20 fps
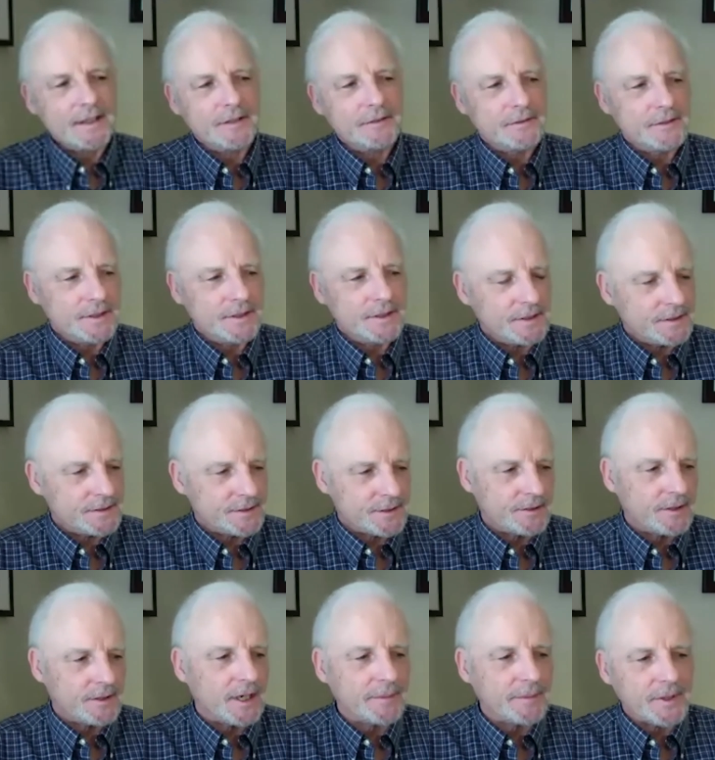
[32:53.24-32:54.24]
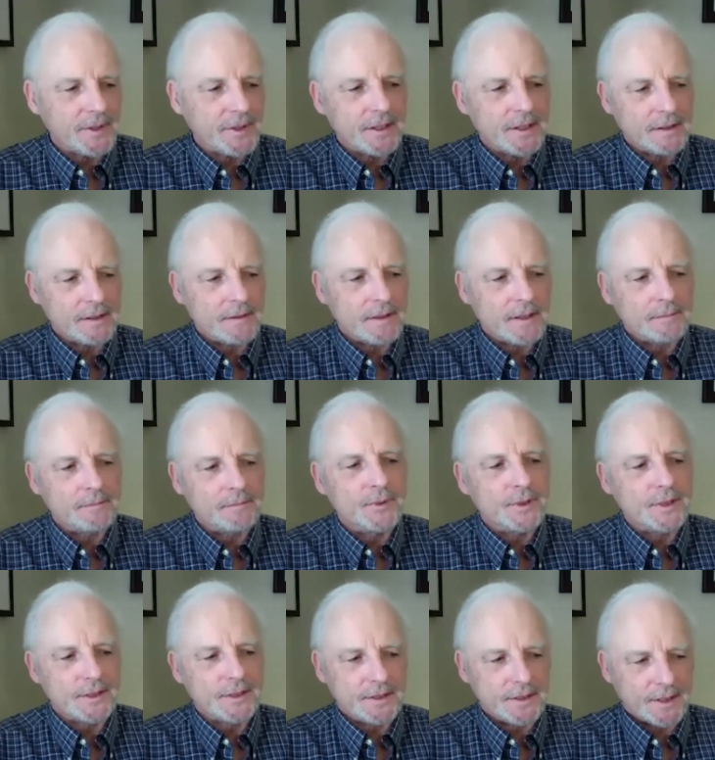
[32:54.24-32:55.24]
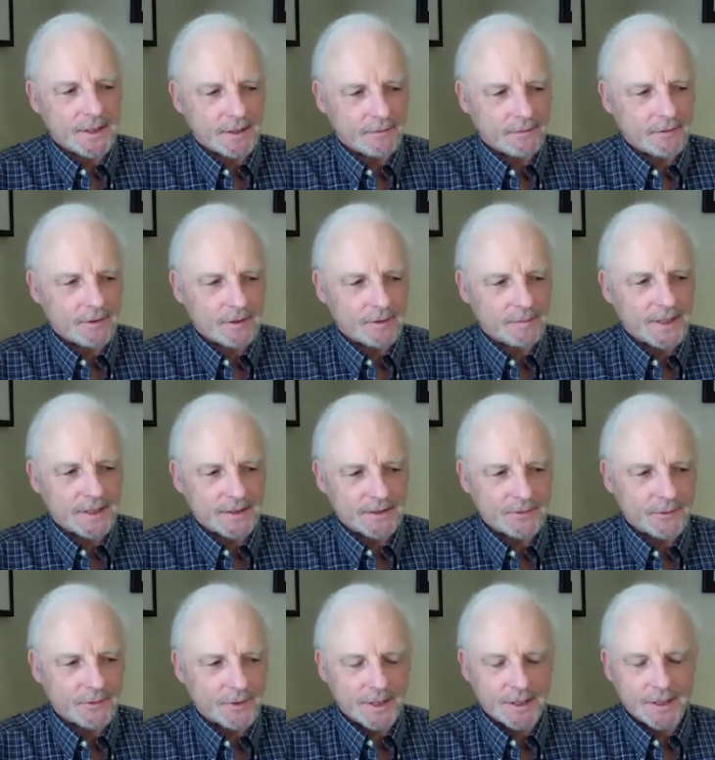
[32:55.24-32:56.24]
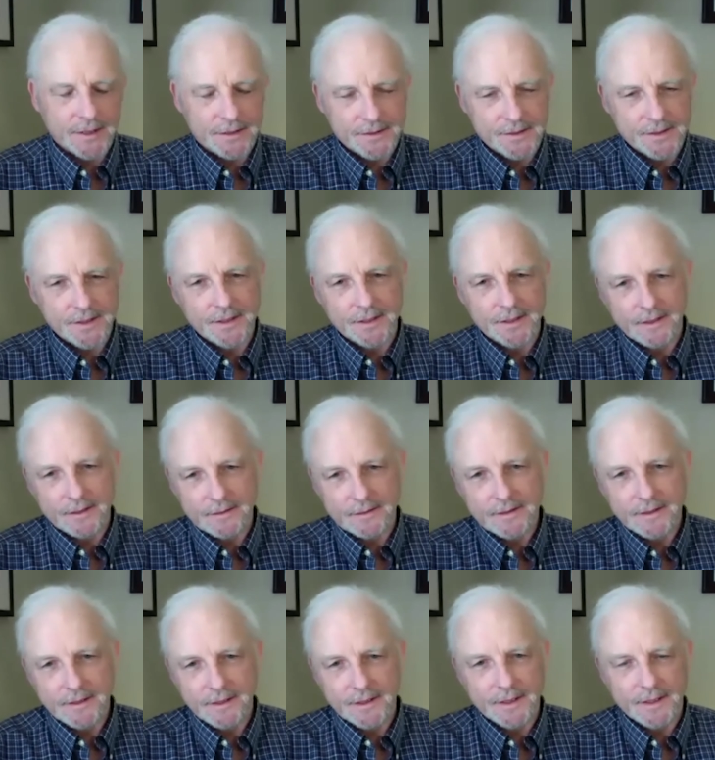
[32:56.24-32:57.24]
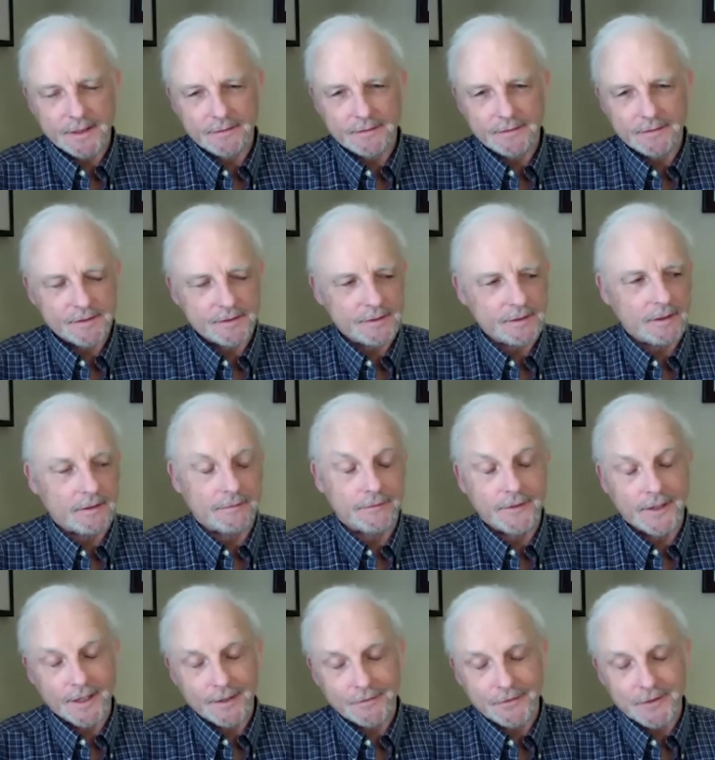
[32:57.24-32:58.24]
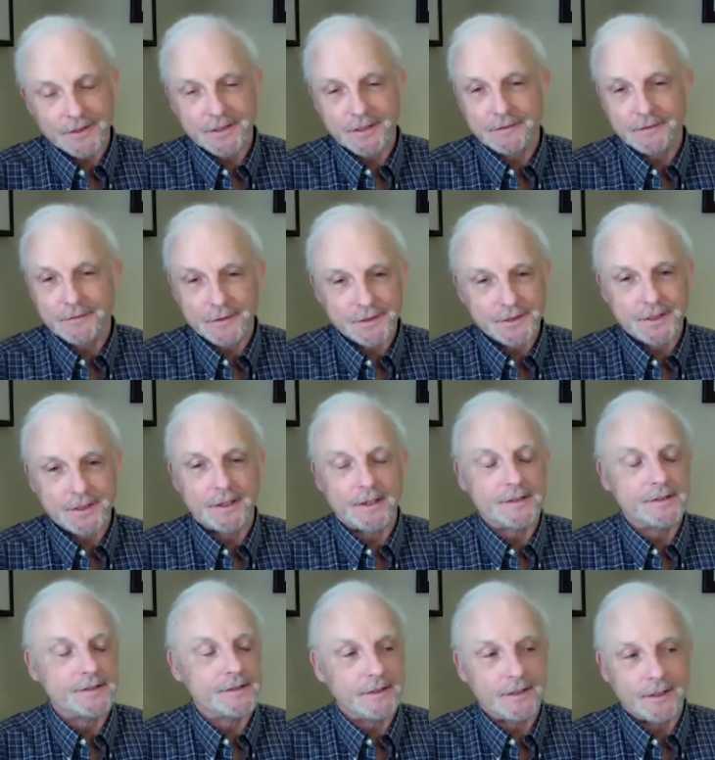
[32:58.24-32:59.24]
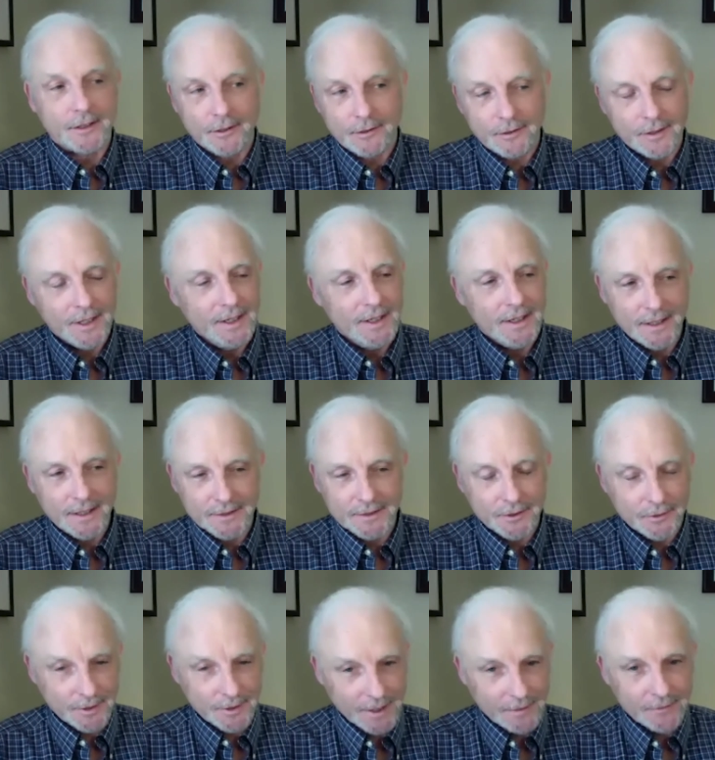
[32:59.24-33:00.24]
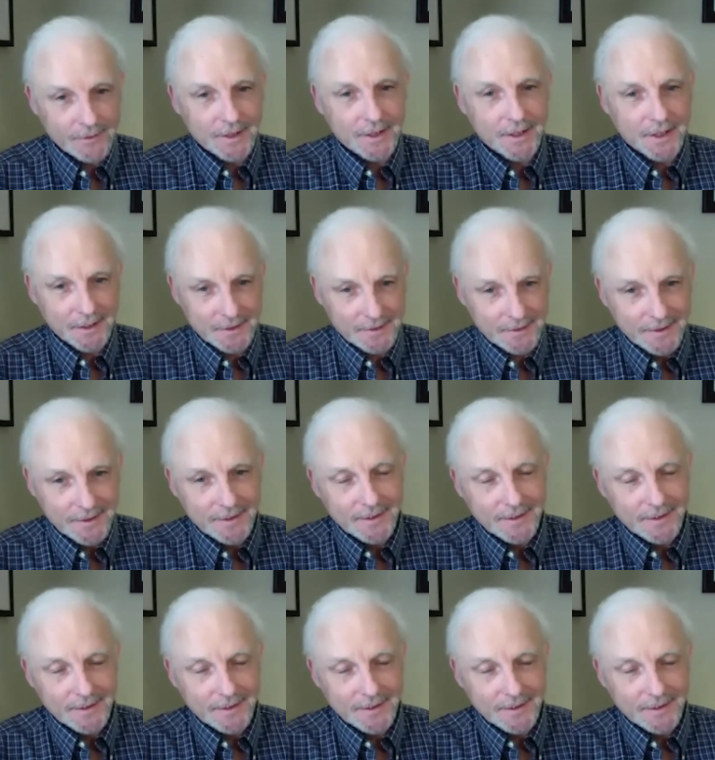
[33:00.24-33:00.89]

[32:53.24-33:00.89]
you were describing a book that I wrote about 20 years ago, and it was called Fly Fishing for Sharks. And no, I don't advocate